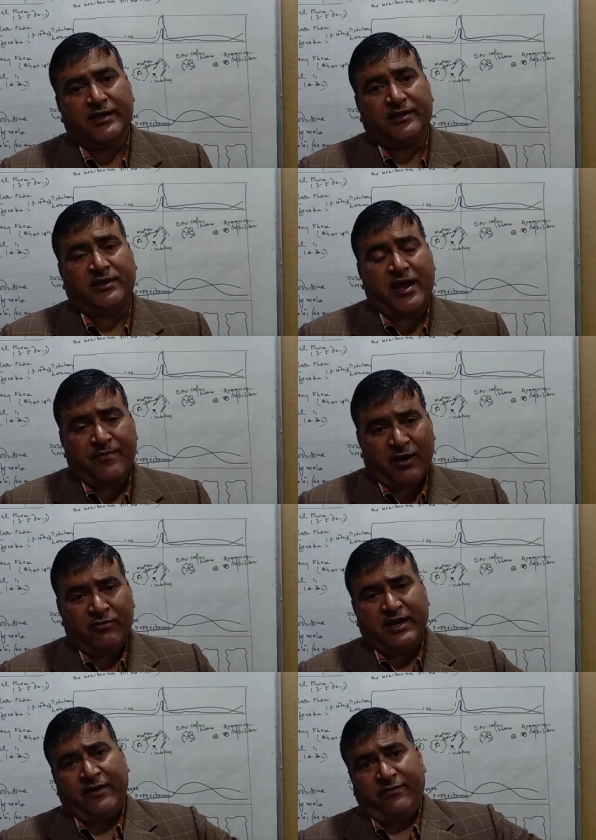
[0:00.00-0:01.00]
The
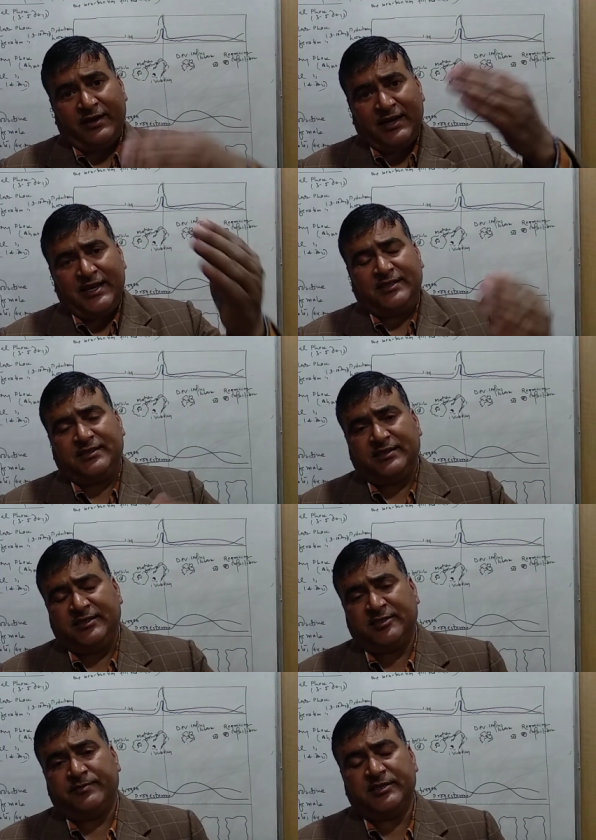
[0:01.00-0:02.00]
amount of
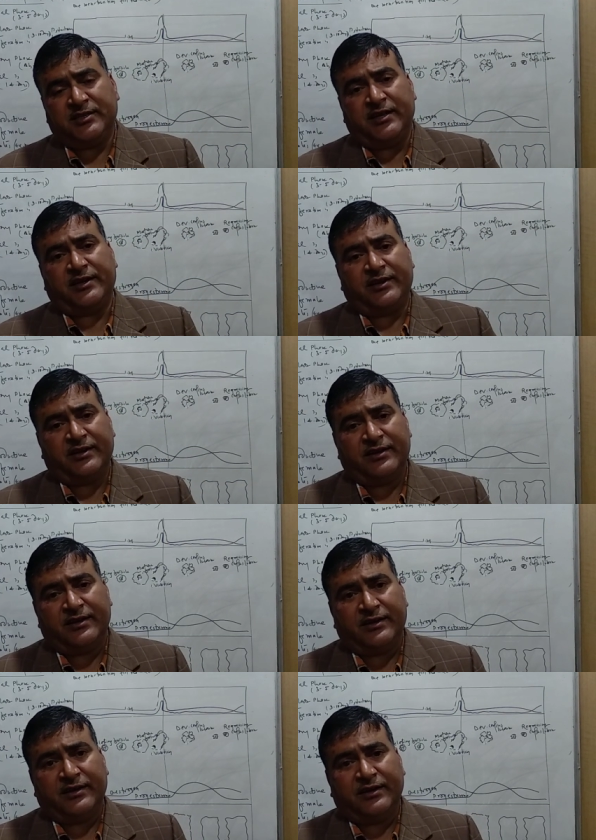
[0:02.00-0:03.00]
LH especially
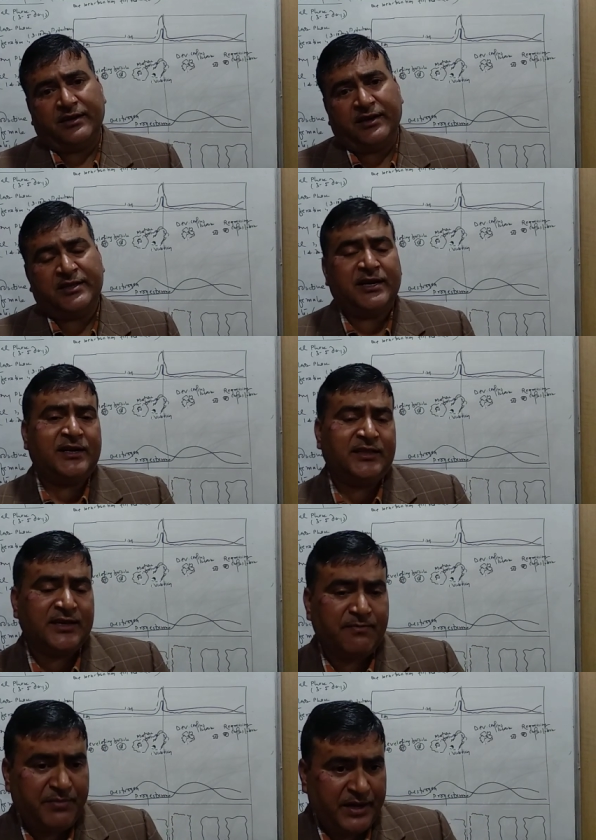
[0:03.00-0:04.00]
is at
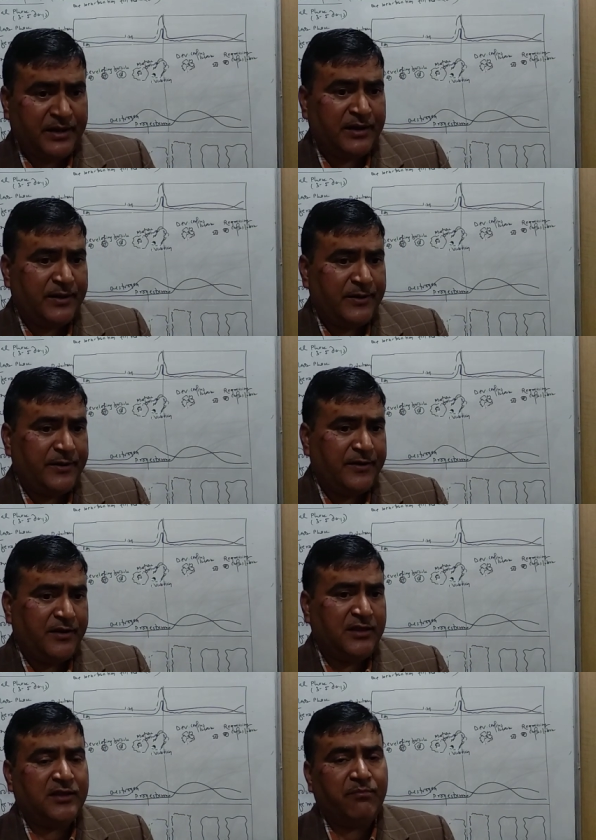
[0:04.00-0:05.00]
their peak
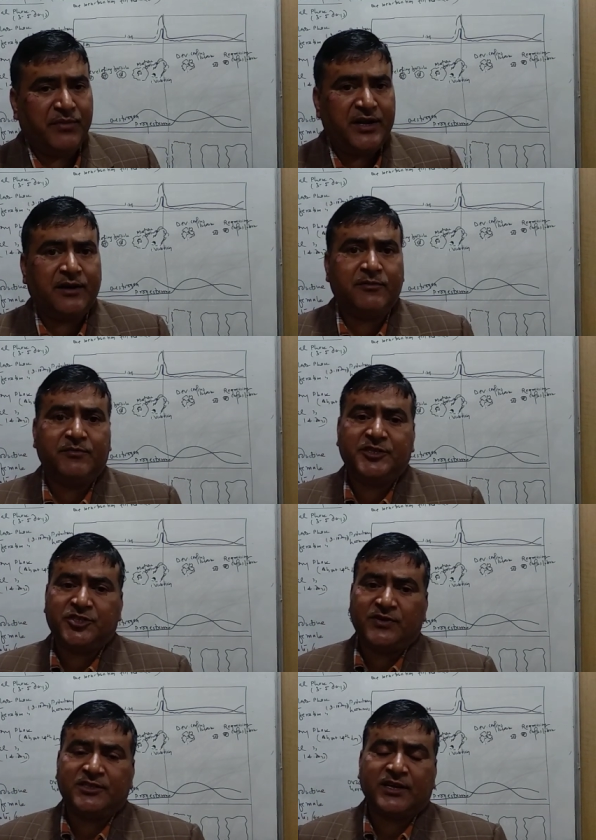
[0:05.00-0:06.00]
in the mid of the
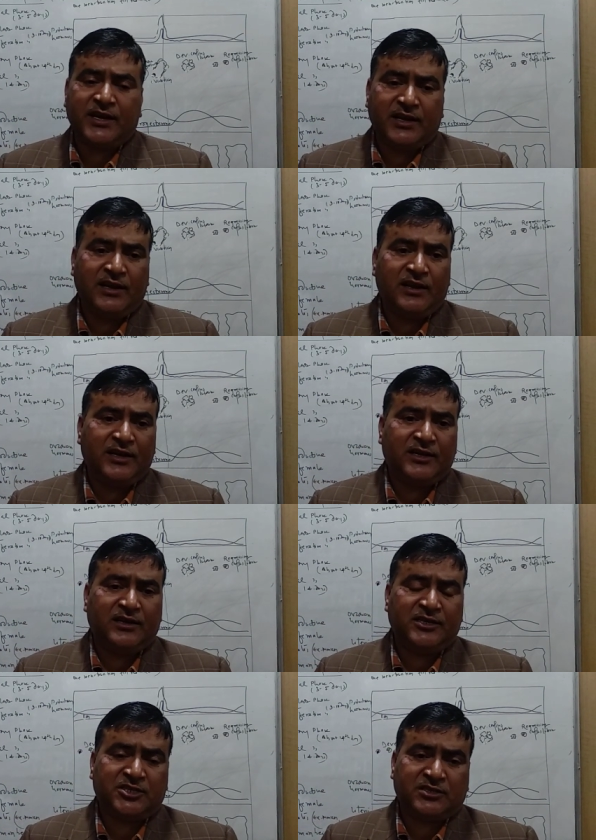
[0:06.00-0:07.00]
menstrual cycle.
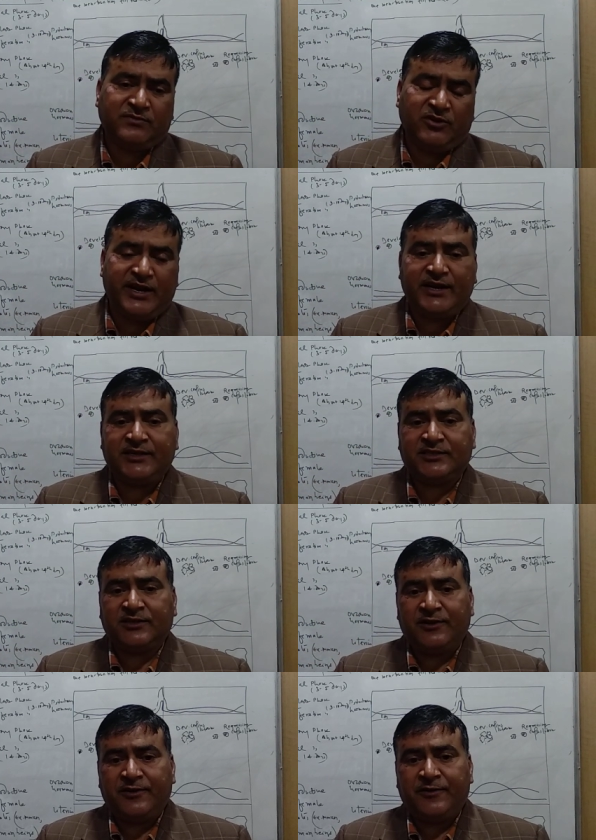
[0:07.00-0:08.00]
It
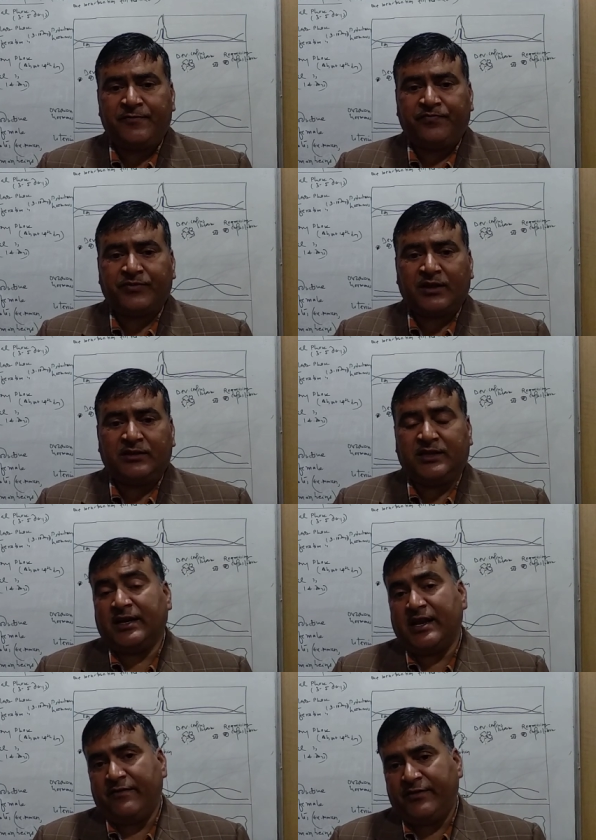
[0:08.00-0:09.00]
stimulates the
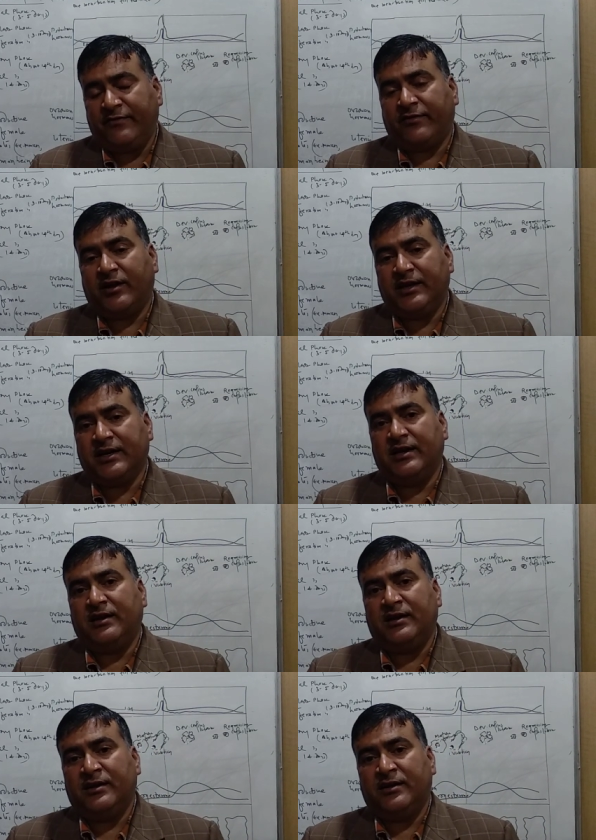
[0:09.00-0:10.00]
Graafian
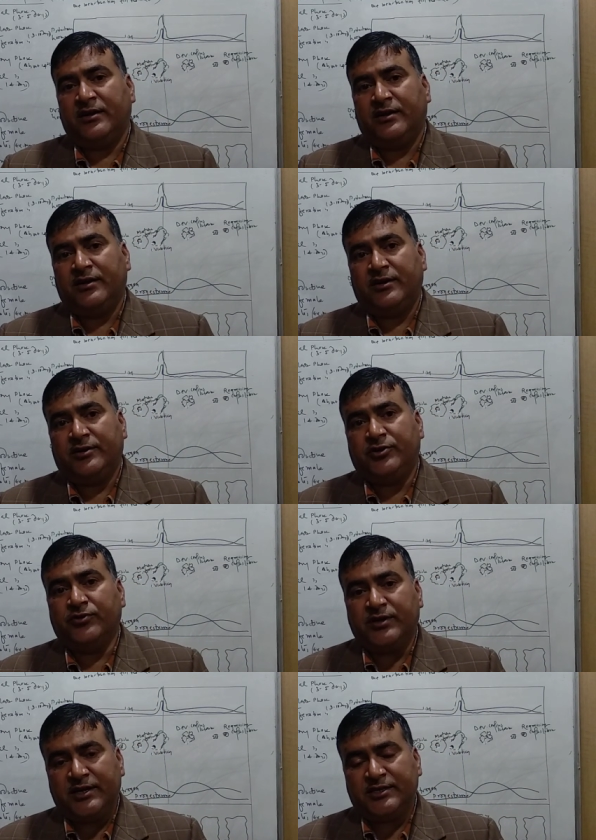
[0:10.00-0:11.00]
follicle
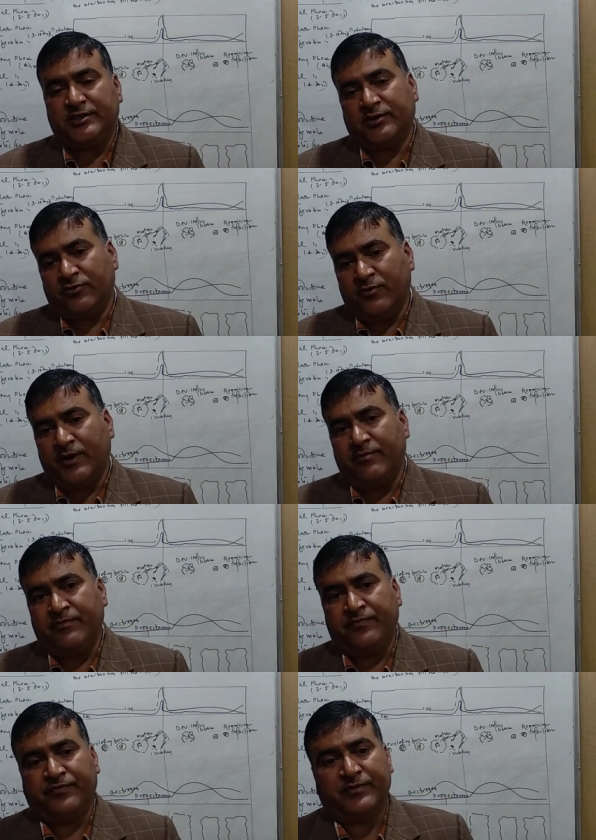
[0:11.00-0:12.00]
to release the ovum.